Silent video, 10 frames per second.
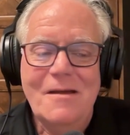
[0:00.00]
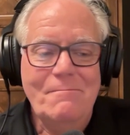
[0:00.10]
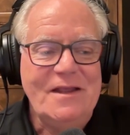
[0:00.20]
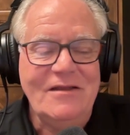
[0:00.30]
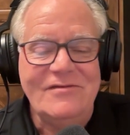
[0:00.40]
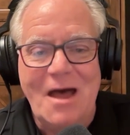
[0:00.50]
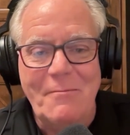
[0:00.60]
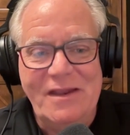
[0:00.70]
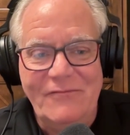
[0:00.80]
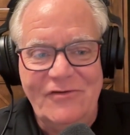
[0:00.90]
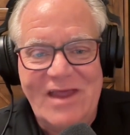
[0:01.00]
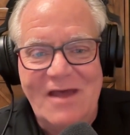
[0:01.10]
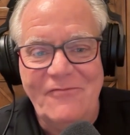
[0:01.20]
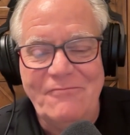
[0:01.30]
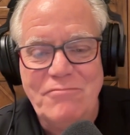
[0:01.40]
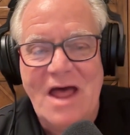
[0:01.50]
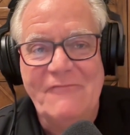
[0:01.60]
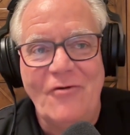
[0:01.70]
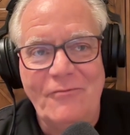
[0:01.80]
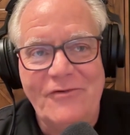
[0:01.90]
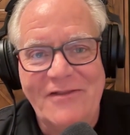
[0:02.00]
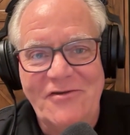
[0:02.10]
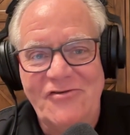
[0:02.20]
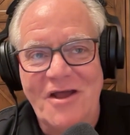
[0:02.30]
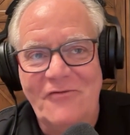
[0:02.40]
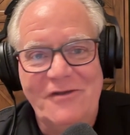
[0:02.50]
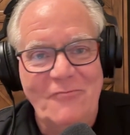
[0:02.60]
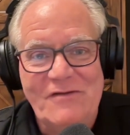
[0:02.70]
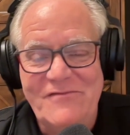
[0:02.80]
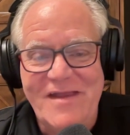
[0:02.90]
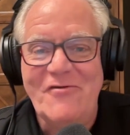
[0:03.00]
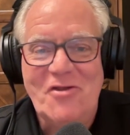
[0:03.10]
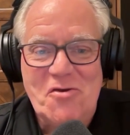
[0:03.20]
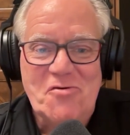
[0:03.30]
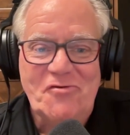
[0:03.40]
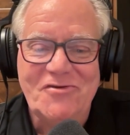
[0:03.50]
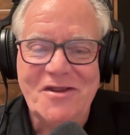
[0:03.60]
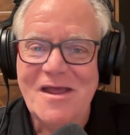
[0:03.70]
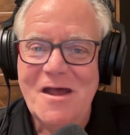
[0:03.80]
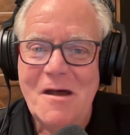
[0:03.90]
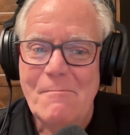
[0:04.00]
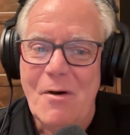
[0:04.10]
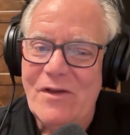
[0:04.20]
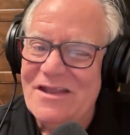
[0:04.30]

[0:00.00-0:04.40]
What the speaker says: Because how many of us have platforms on the shelves that we've never used, but we can